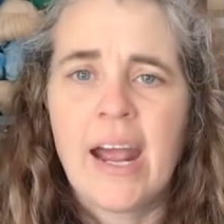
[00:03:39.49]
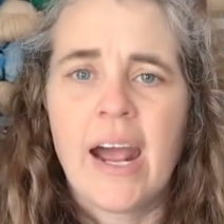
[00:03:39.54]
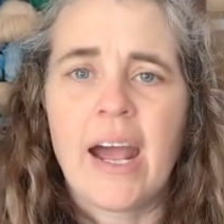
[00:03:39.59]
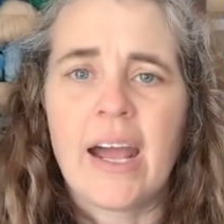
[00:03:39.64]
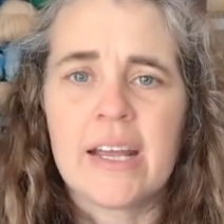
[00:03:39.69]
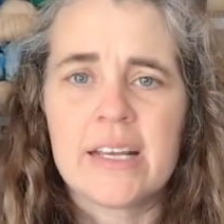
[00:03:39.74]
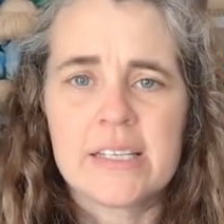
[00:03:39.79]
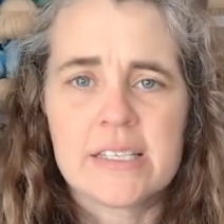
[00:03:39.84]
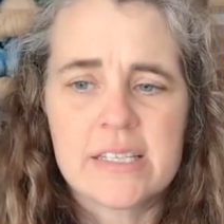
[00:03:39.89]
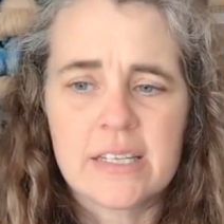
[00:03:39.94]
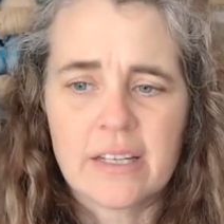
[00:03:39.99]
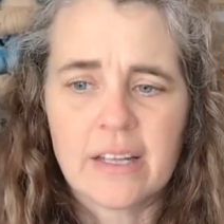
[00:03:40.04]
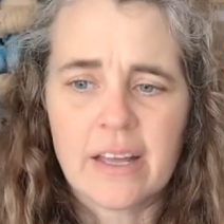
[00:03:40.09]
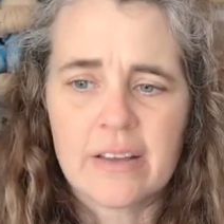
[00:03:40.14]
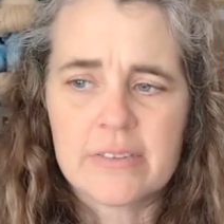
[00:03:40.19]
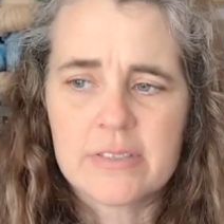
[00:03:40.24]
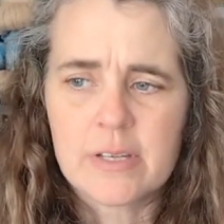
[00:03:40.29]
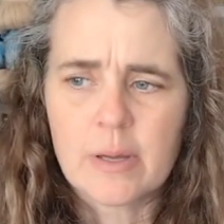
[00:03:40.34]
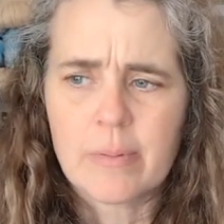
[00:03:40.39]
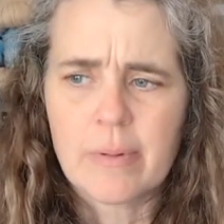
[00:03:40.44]
I still
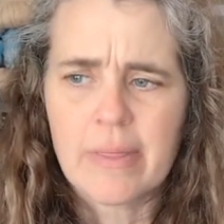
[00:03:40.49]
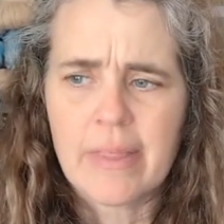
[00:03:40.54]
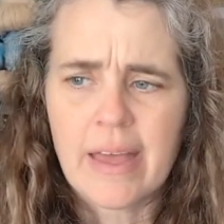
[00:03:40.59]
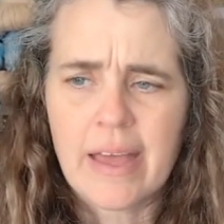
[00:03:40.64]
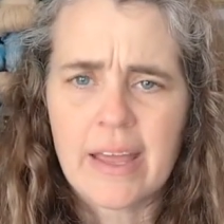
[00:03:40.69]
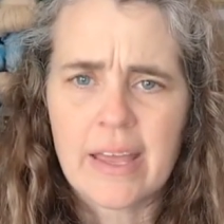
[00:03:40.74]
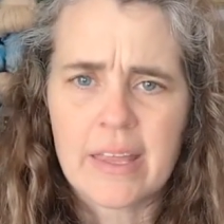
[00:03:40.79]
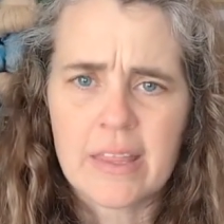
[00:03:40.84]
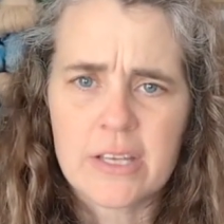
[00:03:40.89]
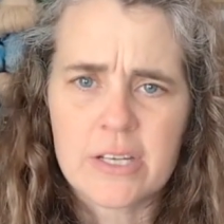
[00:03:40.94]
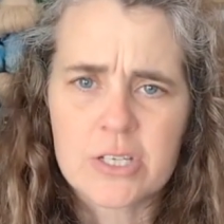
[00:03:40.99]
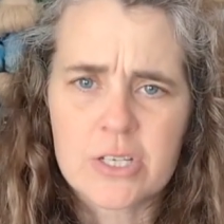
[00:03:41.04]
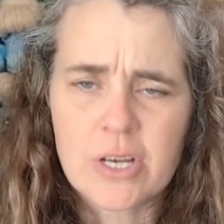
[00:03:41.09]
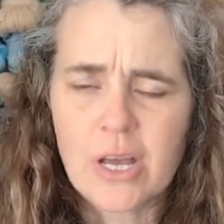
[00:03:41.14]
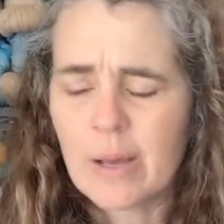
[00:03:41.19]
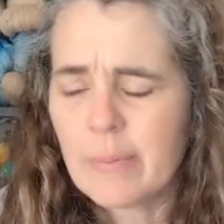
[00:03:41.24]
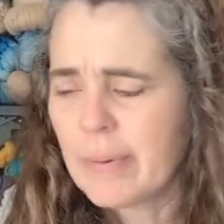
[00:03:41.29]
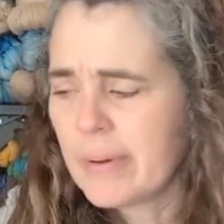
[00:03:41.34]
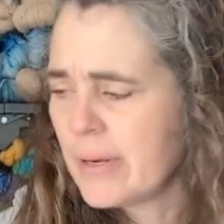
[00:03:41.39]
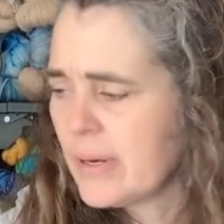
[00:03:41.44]
have some of that in the
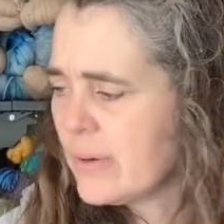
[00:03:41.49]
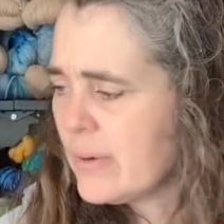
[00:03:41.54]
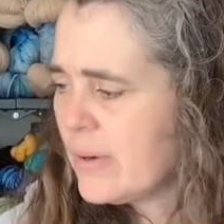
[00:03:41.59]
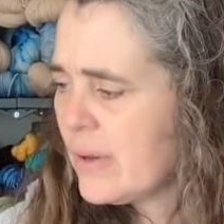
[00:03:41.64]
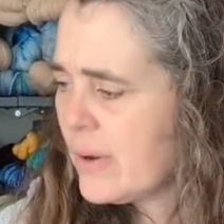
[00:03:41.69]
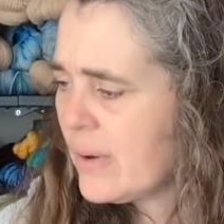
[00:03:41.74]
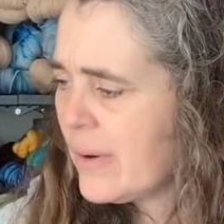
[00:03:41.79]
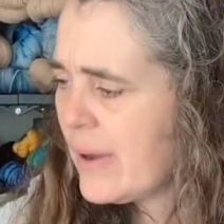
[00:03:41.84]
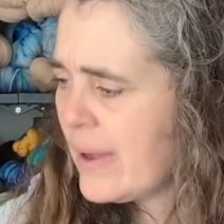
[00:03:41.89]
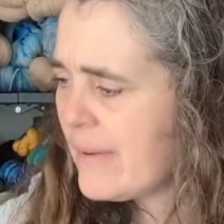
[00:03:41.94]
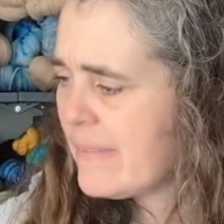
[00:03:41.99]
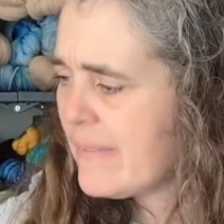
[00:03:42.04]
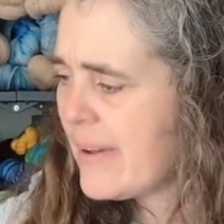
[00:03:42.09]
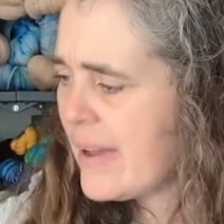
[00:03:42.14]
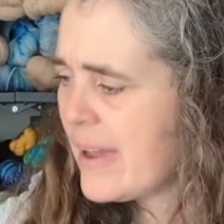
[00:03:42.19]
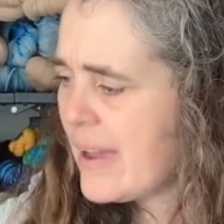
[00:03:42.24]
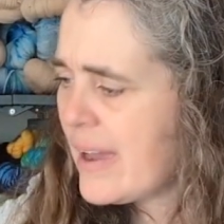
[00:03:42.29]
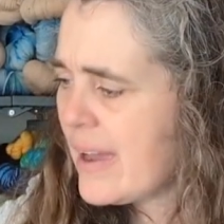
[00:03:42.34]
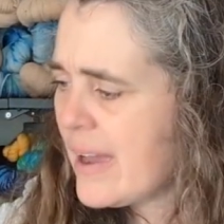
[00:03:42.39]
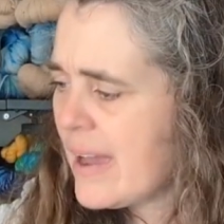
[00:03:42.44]
shop. I don't know if
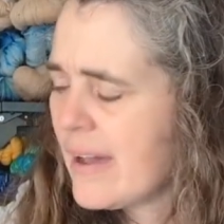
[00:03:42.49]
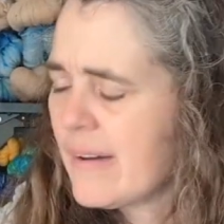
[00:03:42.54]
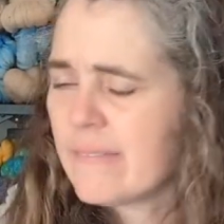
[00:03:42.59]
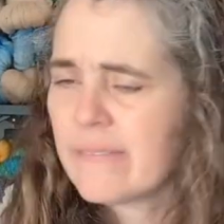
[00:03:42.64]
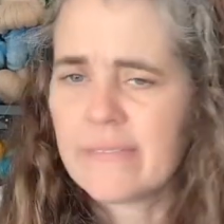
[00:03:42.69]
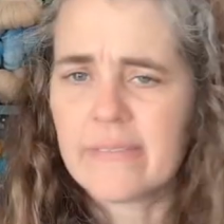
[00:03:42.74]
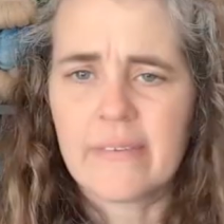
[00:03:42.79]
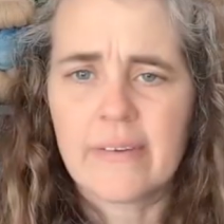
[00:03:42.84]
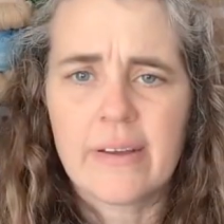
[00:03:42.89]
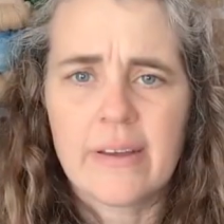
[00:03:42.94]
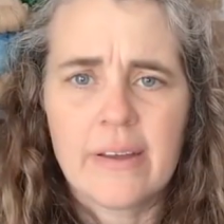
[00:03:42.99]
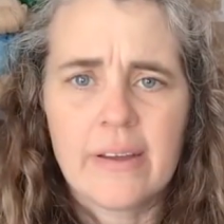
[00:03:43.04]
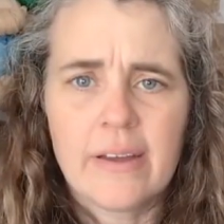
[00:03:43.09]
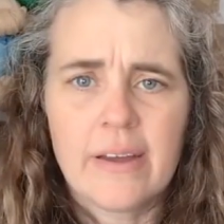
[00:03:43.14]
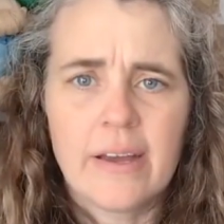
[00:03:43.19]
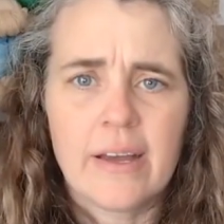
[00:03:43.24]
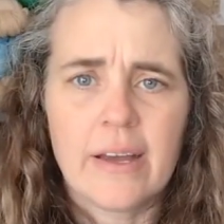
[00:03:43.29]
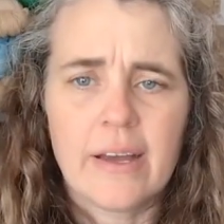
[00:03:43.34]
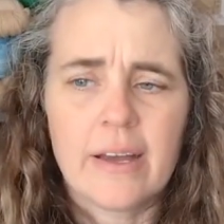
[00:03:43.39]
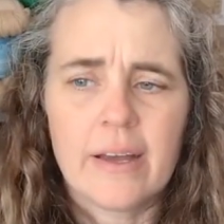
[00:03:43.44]
I have
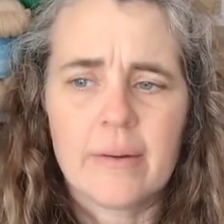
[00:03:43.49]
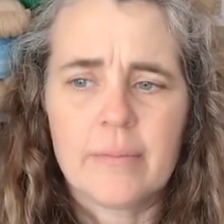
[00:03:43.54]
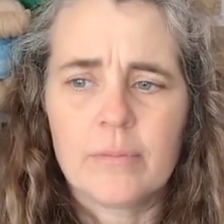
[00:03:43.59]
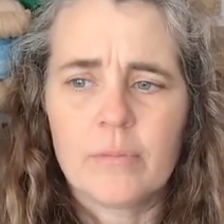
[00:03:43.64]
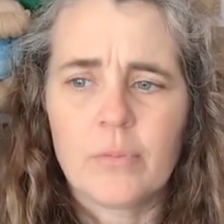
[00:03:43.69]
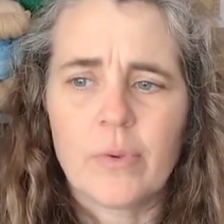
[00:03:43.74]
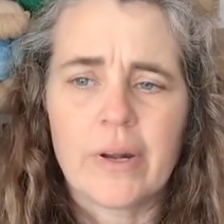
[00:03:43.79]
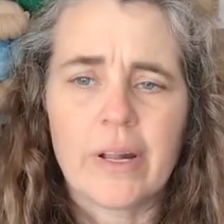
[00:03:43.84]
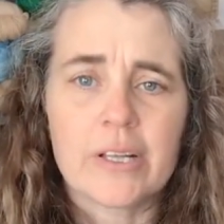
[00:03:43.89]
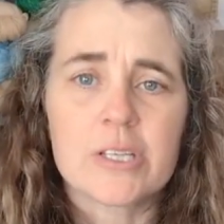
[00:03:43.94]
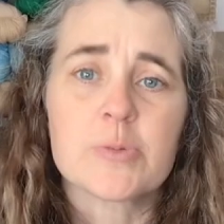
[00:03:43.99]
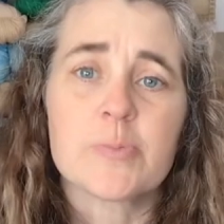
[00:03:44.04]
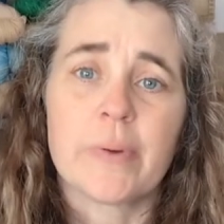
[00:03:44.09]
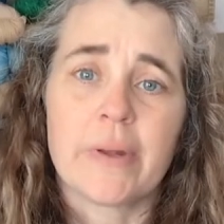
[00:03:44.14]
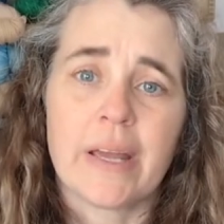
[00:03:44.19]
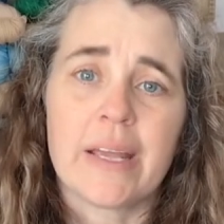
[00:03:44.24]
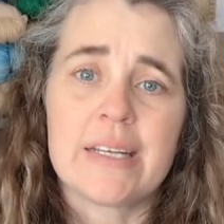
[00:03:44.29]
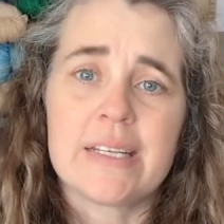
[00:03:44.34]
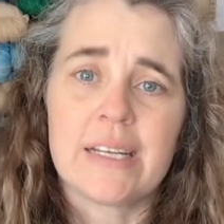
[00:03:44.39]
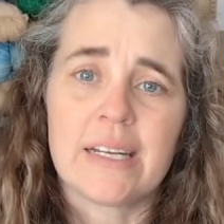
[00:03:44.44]
what else, but
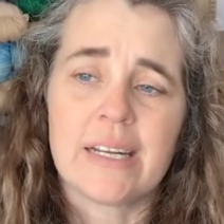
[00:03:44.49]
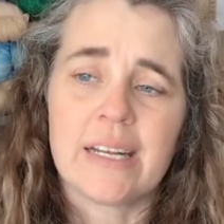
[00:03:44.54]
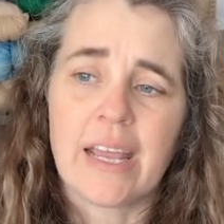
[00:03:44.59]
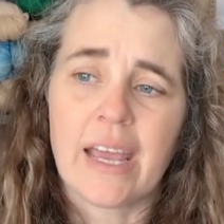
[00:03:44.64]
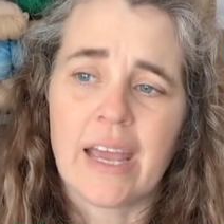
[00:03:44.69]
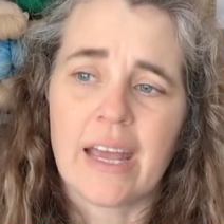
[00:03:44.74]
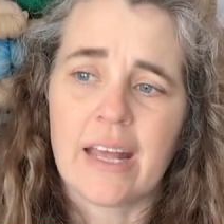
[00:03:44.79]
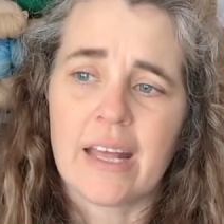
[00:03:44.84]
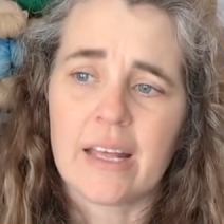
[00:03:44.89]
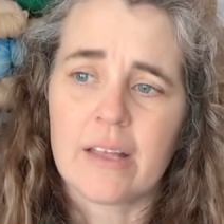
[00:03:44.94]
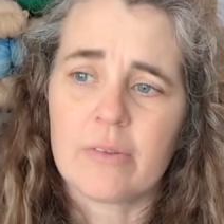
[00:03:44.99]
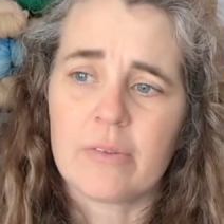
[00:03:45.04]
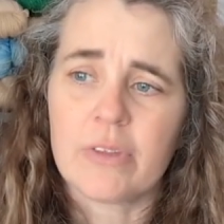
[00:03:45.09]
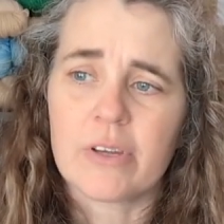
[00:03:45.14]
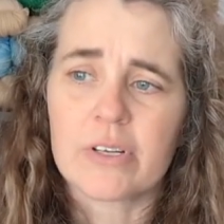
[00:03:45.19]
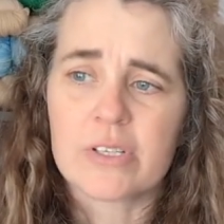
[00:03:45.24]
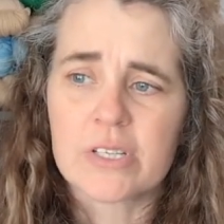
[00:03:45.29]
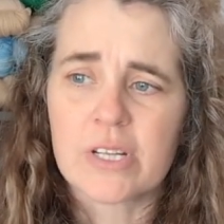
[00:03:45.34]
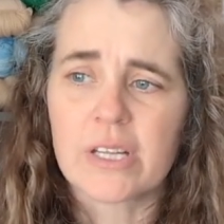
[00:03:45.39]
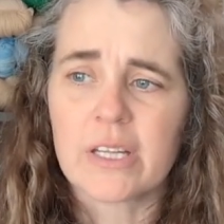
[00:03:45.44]
I did get
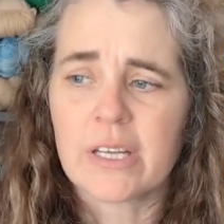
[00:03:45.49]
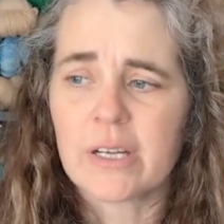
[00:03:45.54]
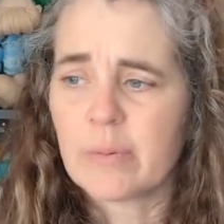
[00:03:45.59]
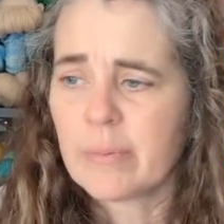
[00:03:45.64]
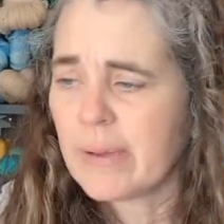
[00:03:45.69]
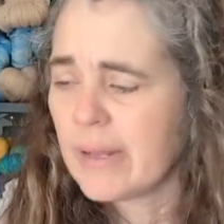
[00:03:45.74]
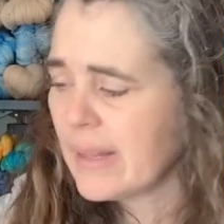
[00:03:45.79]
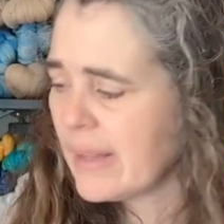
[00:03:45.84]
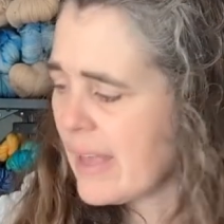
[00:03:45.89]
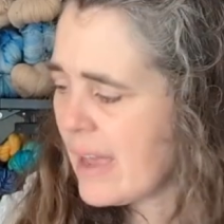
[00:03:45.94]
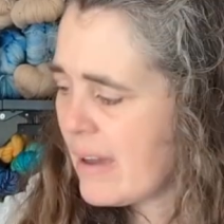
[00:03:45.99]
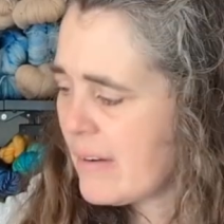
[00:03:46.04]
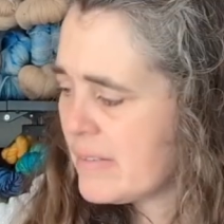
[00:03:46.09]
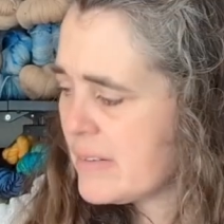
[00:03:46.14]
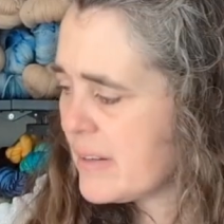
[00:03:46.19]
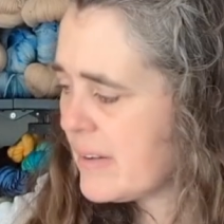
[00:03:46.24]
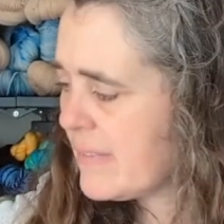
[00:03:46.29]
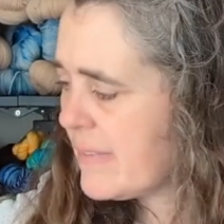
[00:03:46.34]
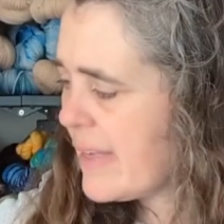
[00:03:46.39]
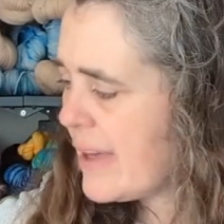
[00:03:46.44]
there's a little bit left
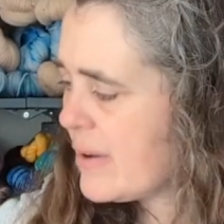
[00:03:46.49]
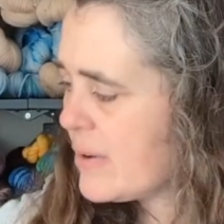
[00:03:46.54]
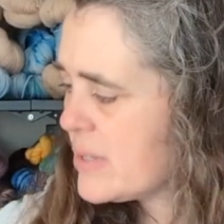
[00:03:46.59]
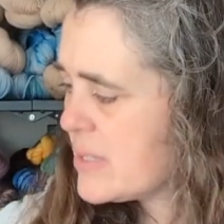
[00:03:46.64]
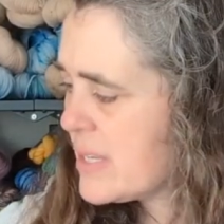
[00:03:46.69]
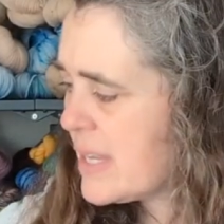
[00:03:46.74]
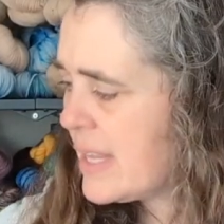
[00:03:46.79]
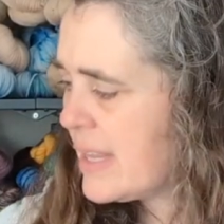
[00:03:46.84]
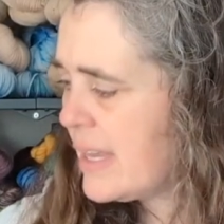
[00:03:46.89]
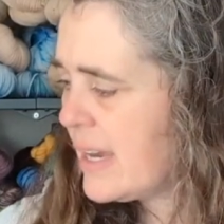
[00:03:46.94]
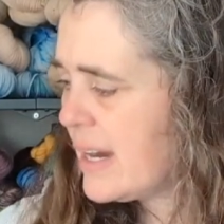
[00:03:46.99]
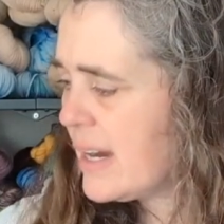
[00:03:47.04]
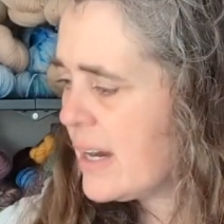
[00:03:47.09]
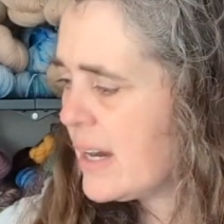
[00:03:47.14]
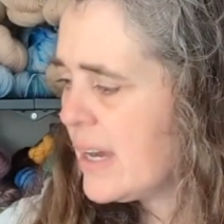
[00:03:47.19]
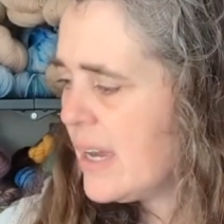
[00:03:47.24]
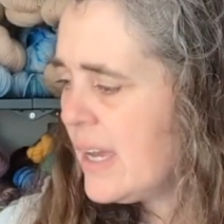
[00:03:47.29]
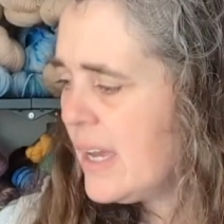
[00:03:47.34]
of those in there.